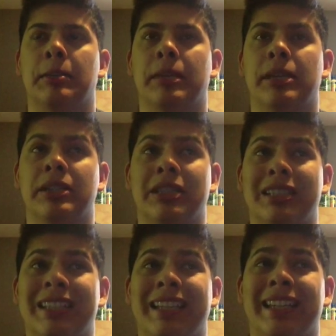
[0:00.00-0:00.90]
It is a
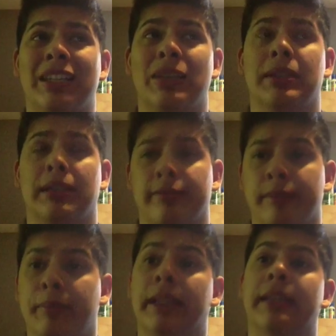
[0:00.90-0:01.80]
good tank. You could
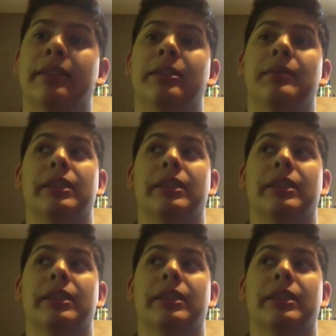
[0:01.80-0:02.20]
definitely plant them.